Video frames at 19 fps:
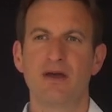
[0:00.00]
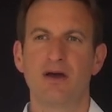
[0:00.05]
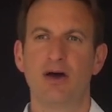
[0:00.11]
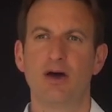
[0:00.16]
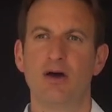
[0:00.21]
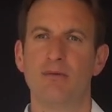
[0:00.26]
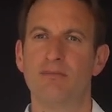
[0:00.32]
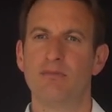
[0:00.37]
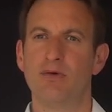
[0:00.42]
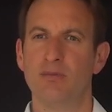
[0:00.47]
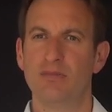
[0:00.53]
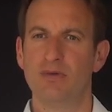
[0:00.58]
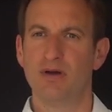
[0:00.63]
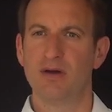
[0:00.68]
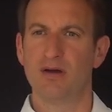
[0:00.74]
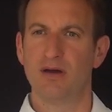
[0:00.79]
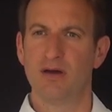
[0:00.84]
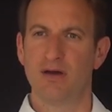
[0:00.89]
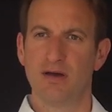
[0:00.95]

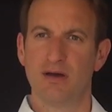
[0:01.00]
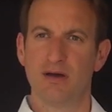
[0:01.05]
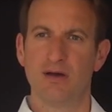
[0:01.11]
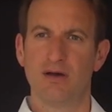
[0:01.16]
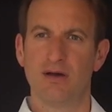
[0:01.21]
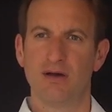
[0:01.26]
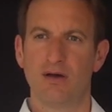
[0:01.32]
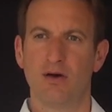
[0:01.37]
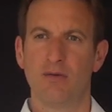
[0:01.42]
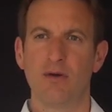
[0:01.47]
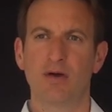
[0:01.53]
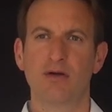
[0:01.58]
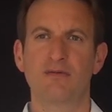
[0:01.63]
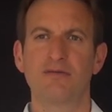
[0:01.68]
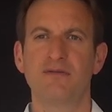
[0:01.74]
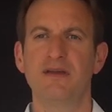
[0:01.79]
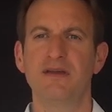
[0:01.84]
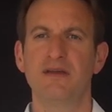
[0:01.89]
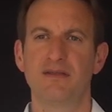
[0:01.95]

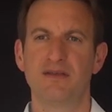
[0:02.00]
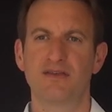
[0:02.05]
homography.